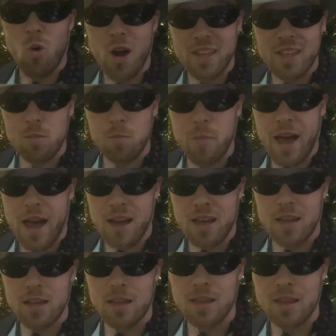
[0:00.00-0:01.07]
walking
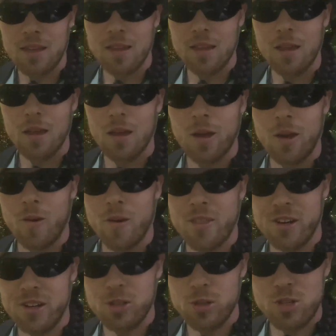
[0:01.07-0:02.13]
back with
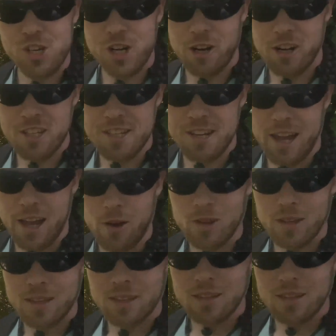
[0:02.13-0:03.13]
our two Jerrys now,